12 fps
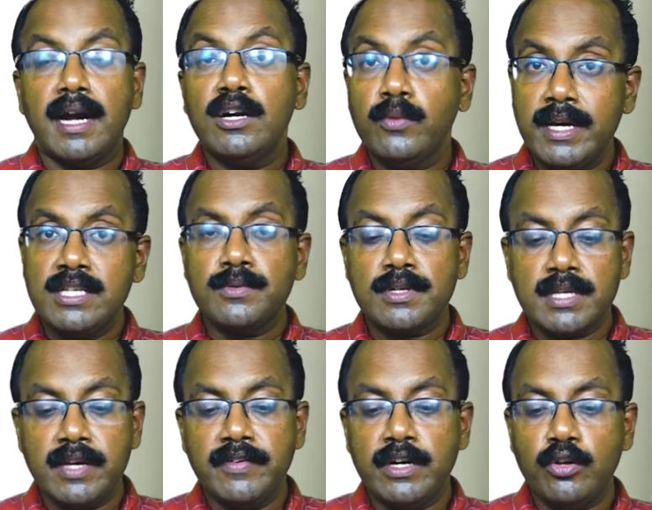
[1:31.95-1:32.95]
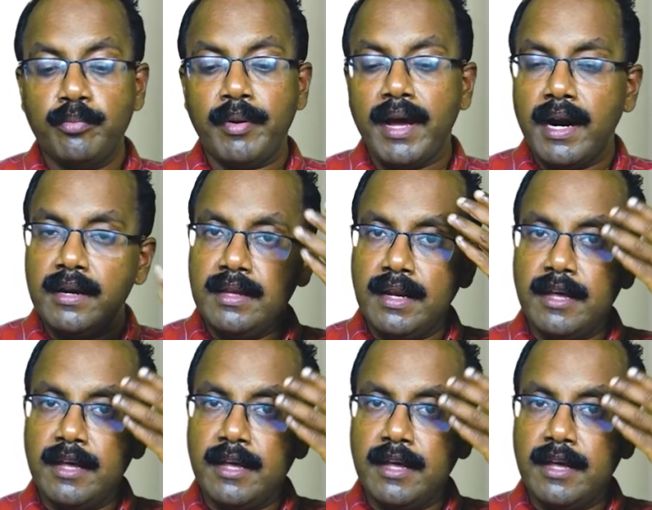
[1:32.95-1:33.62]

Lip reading: Advice was given to pad the